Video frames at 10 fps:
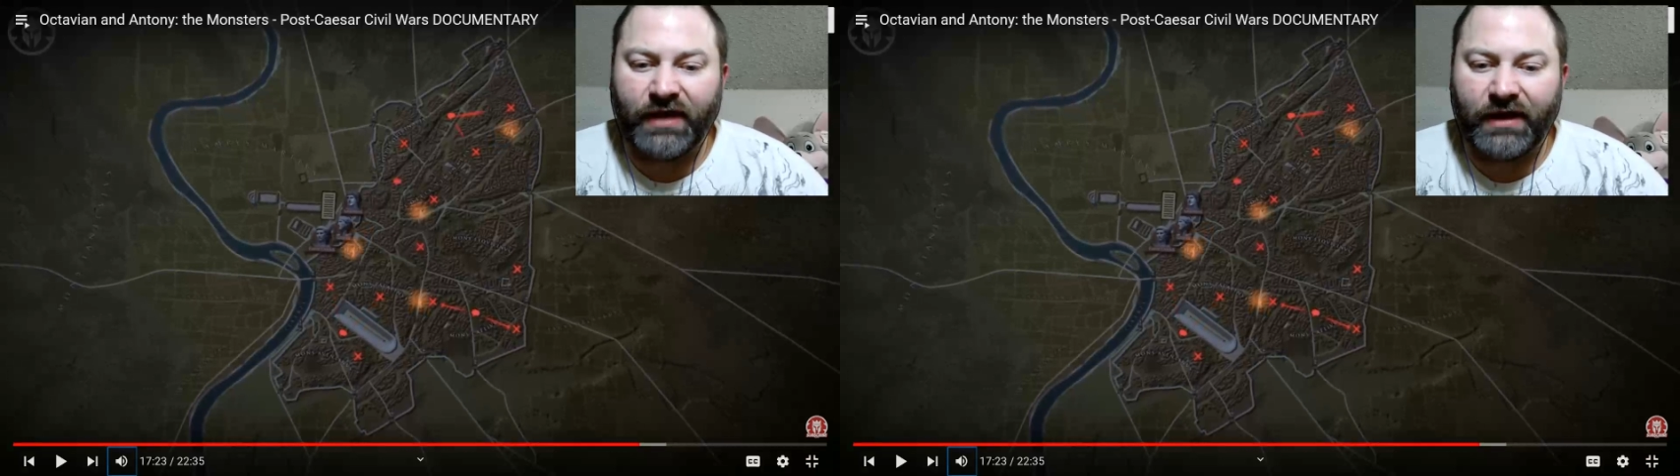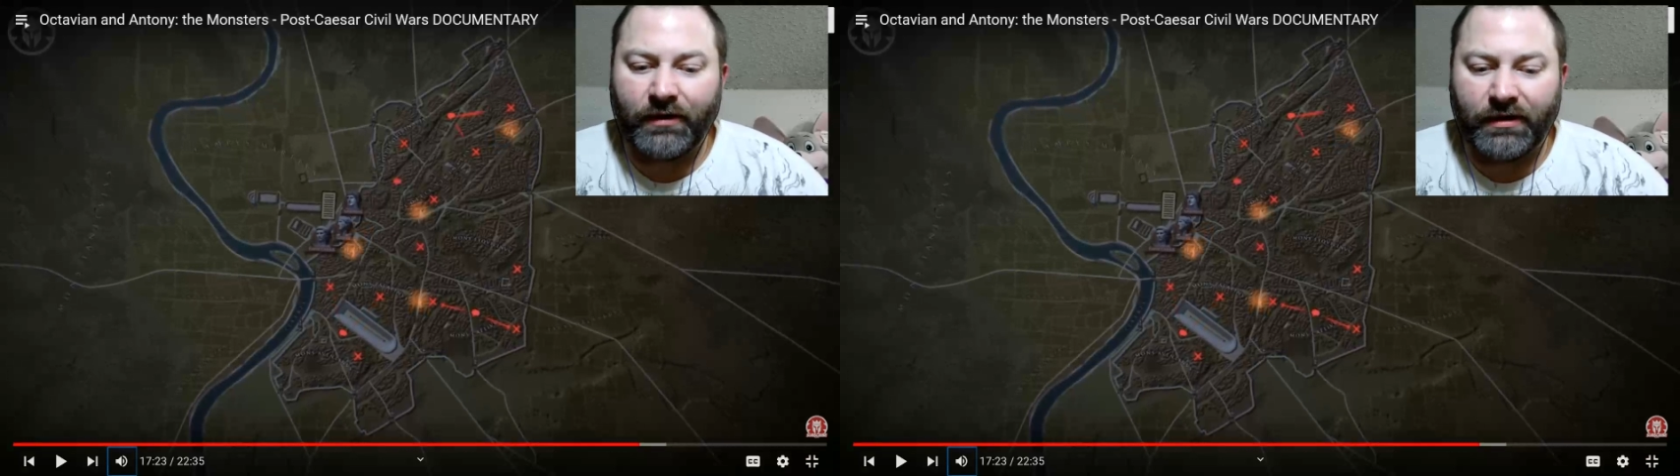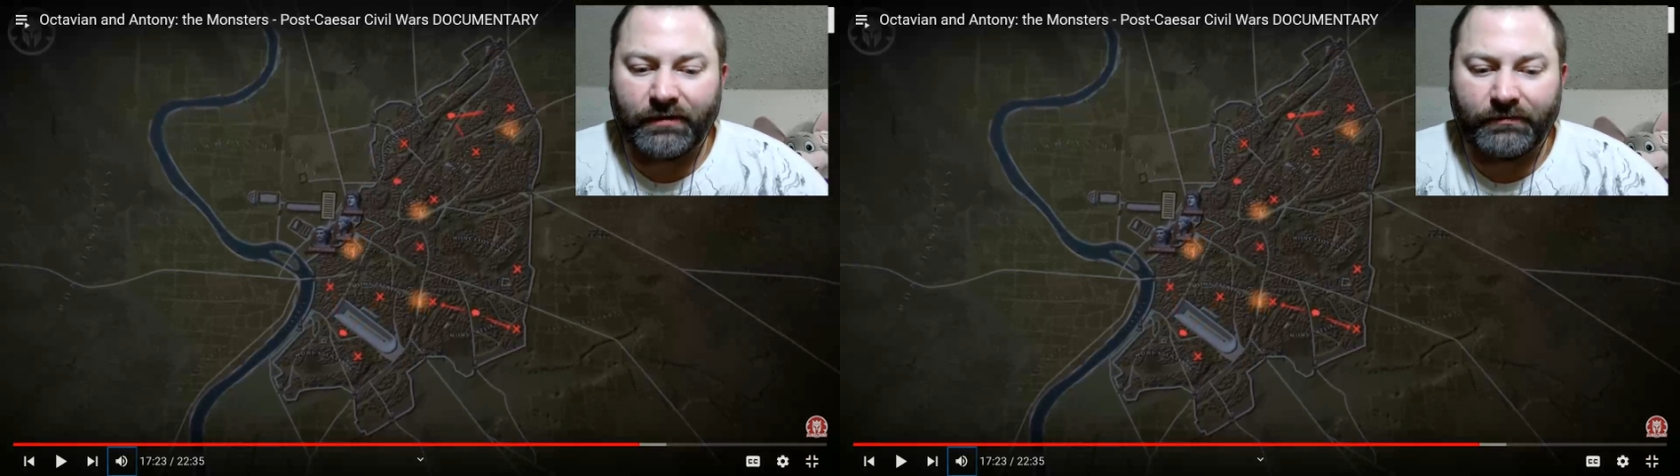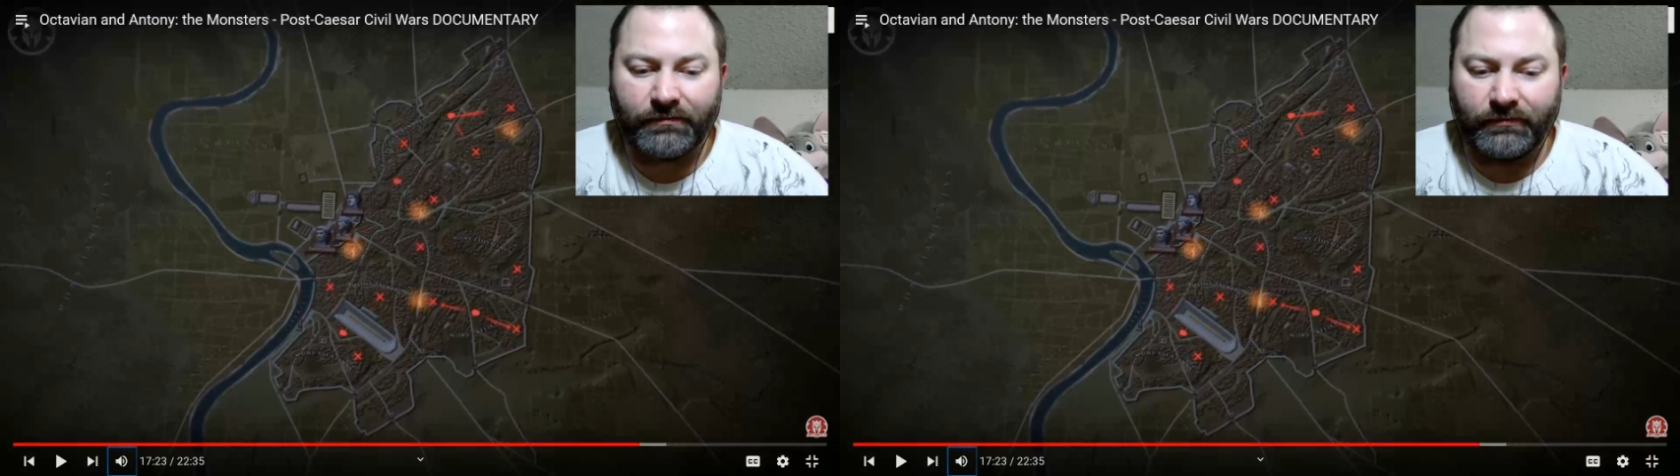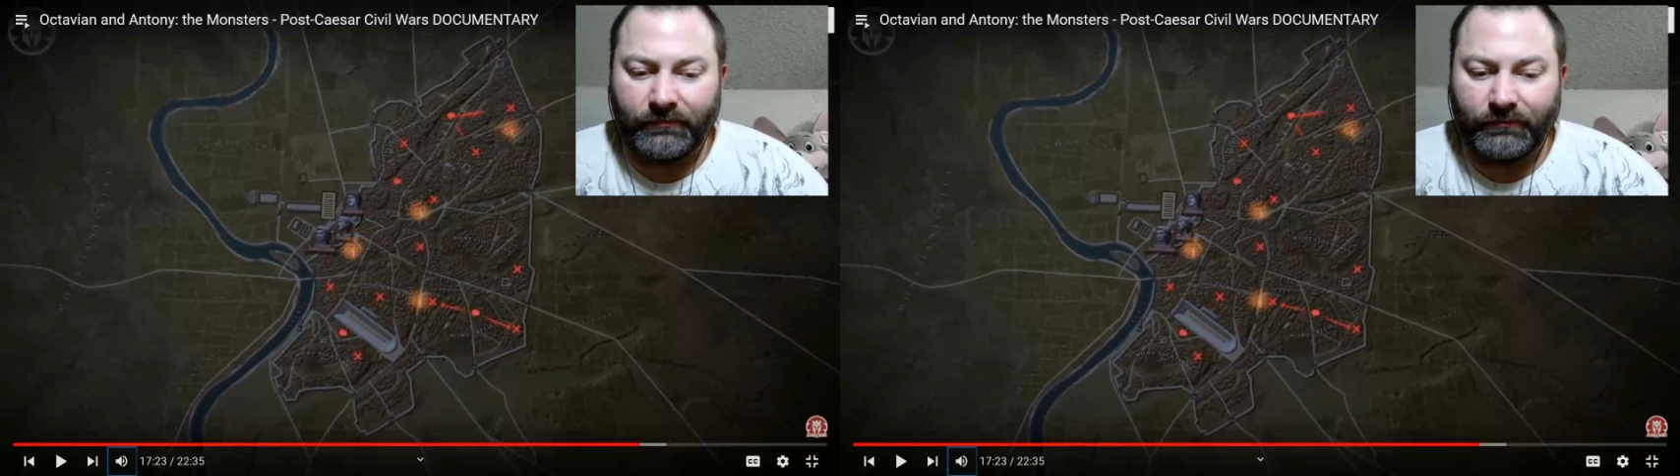uh
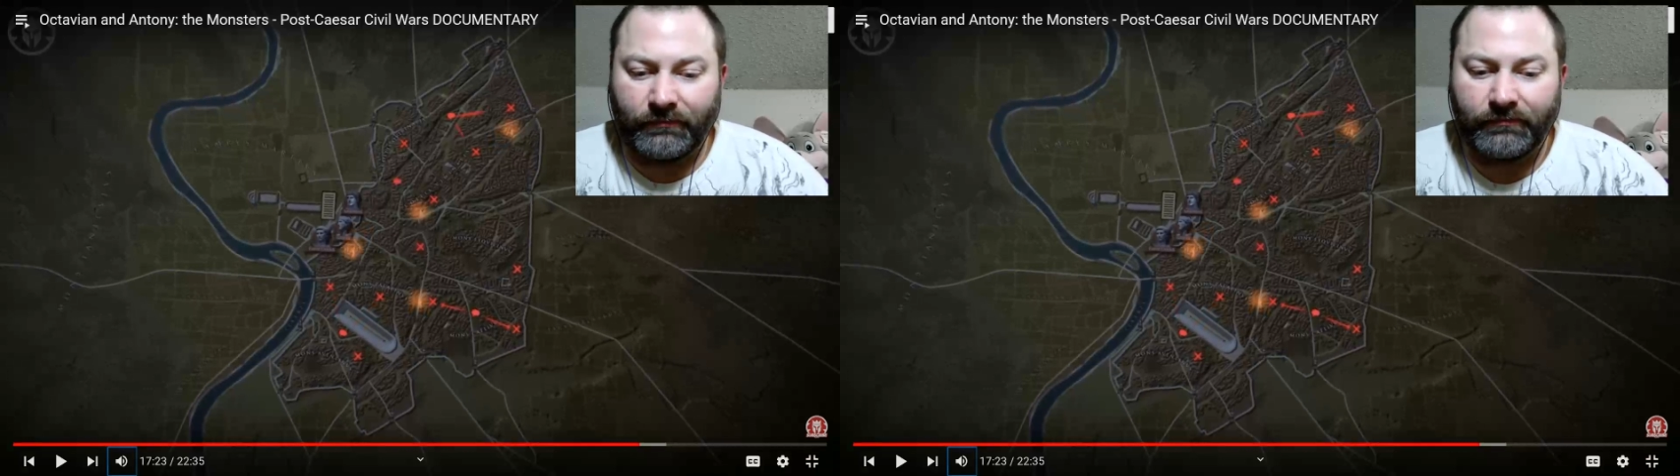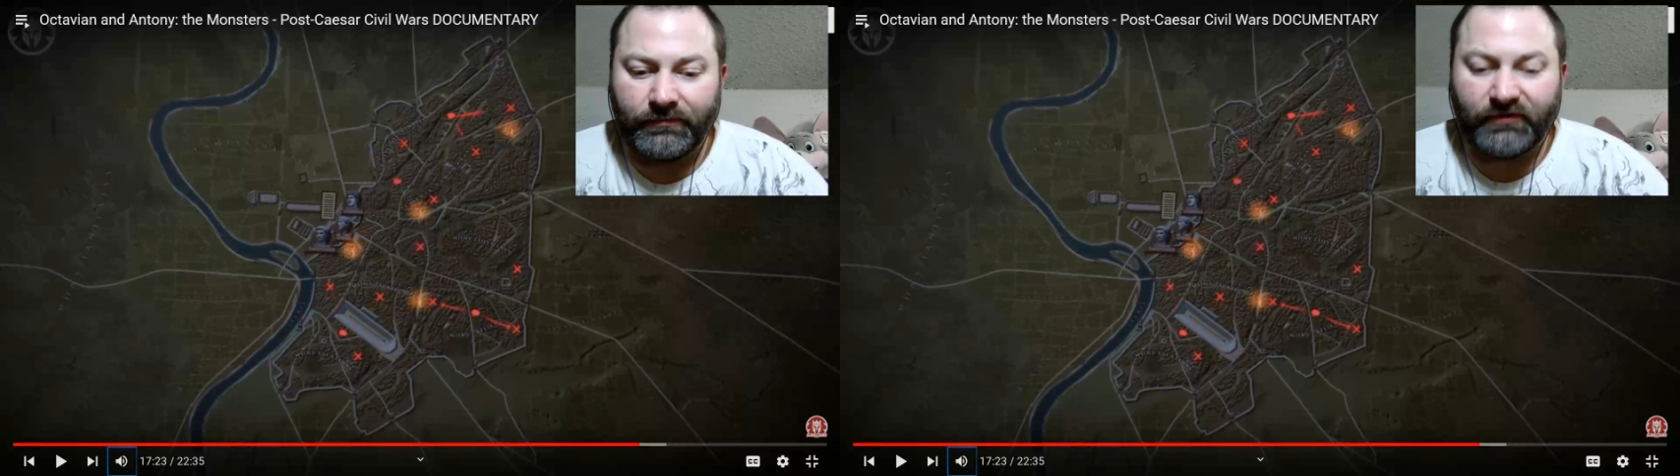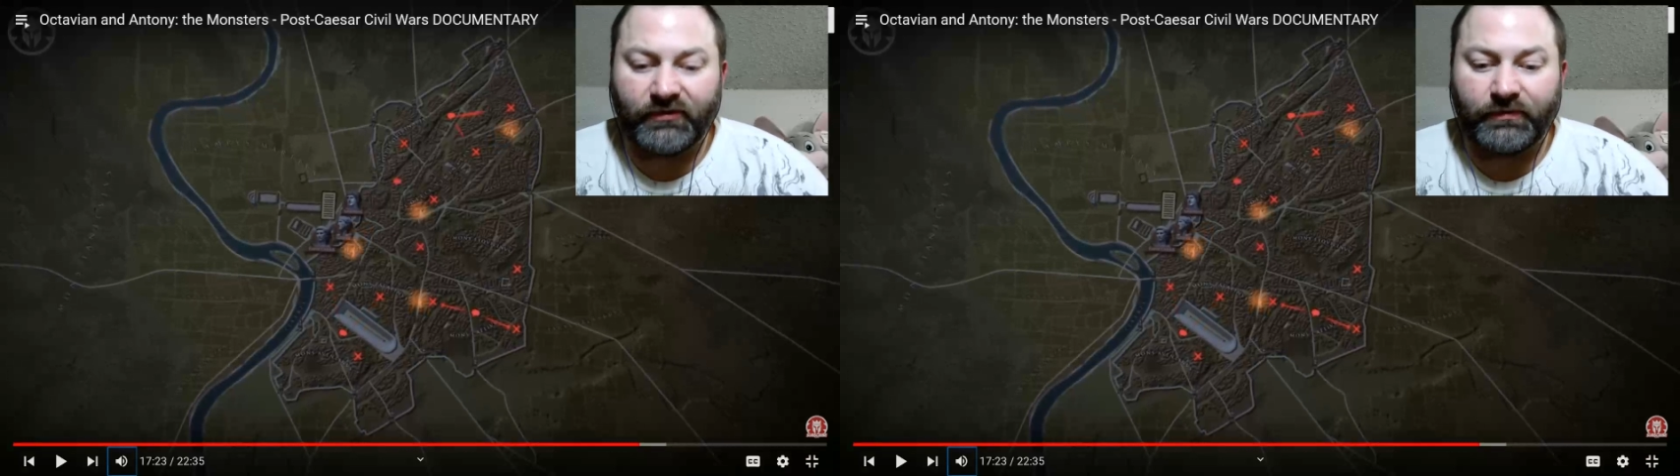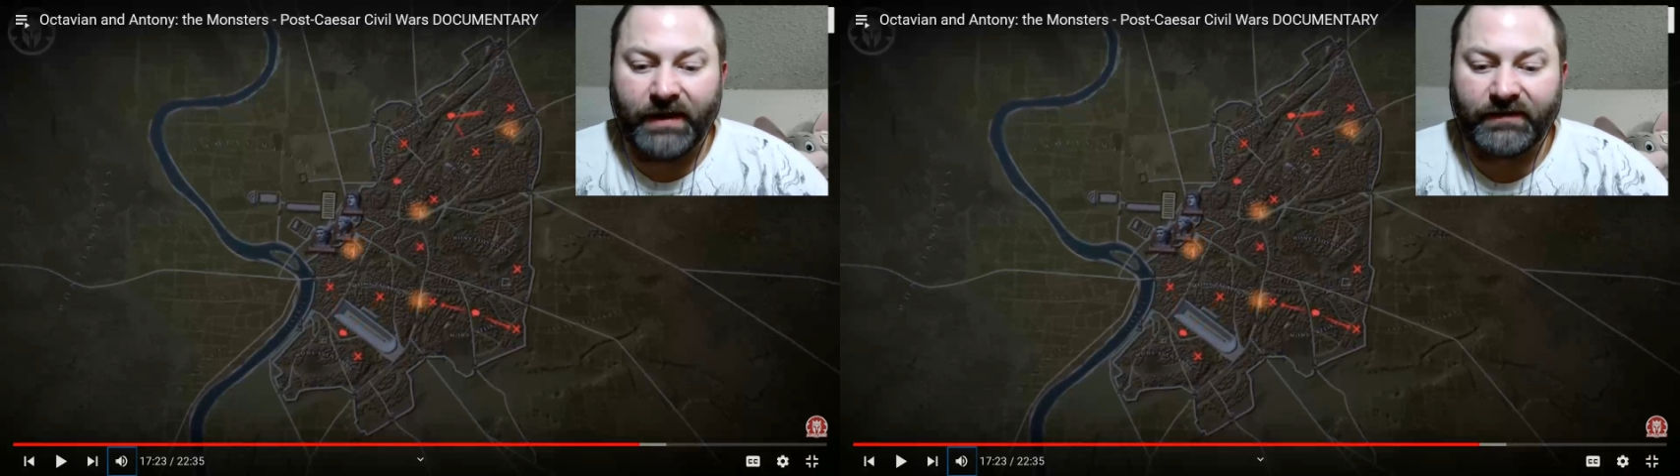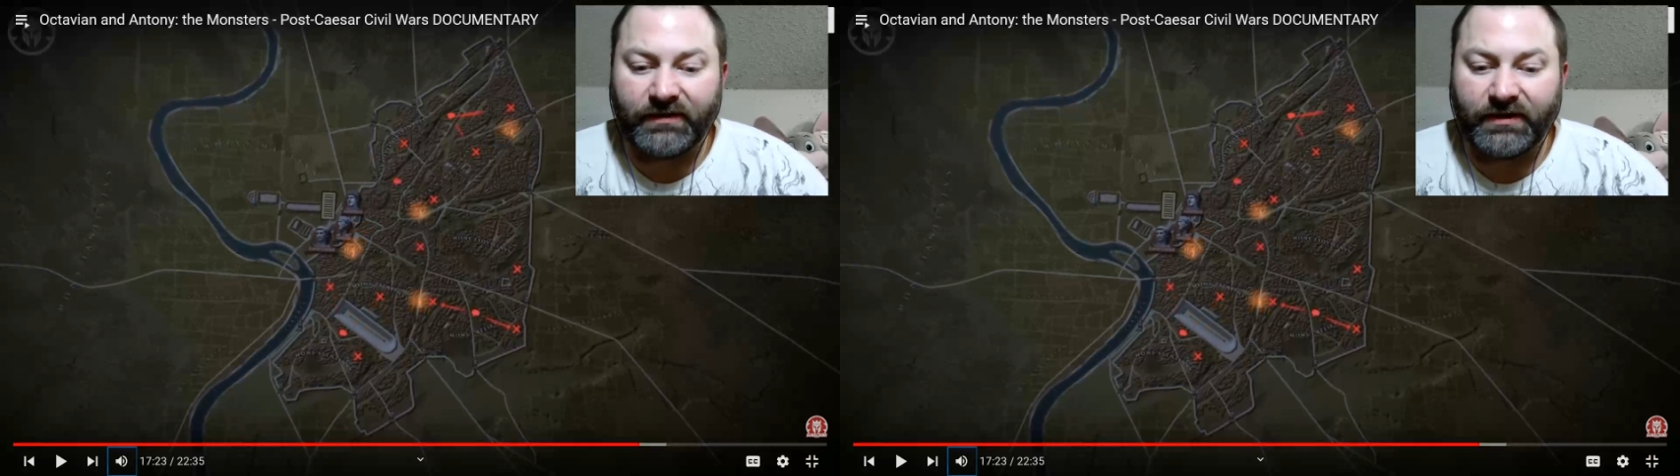this is
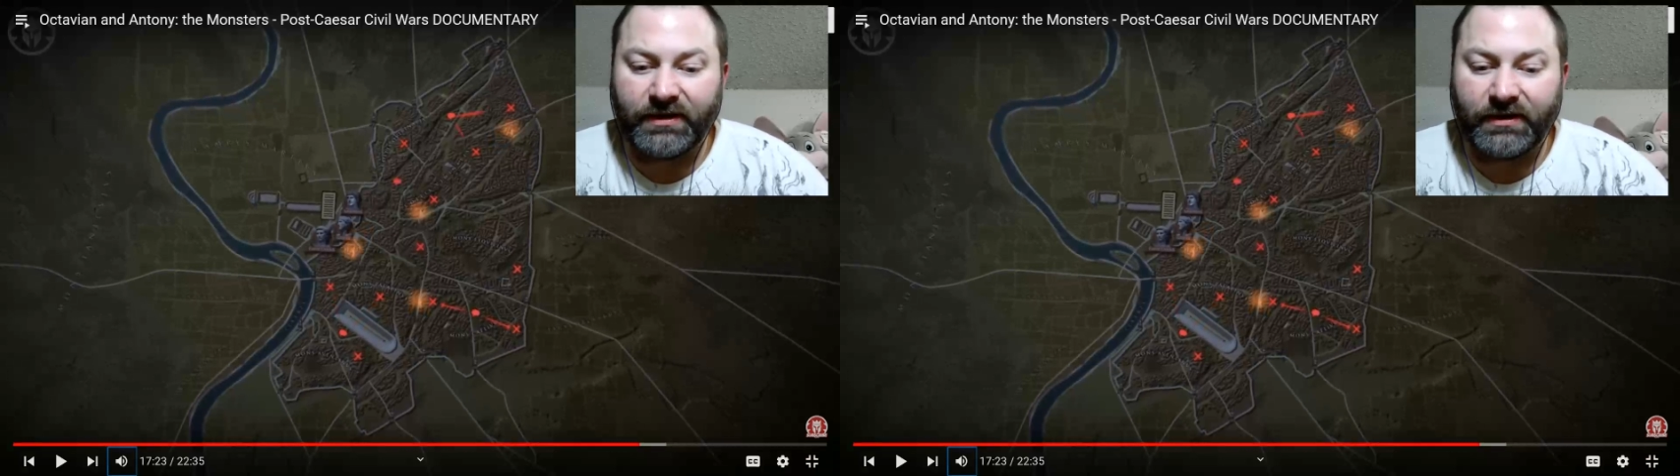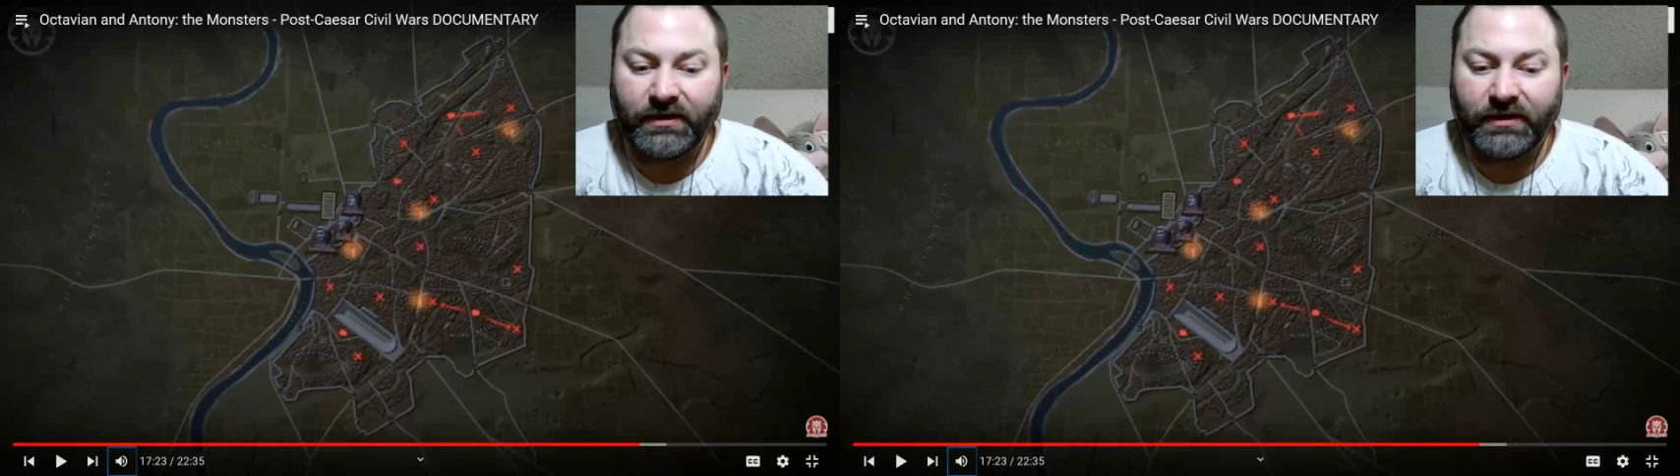basically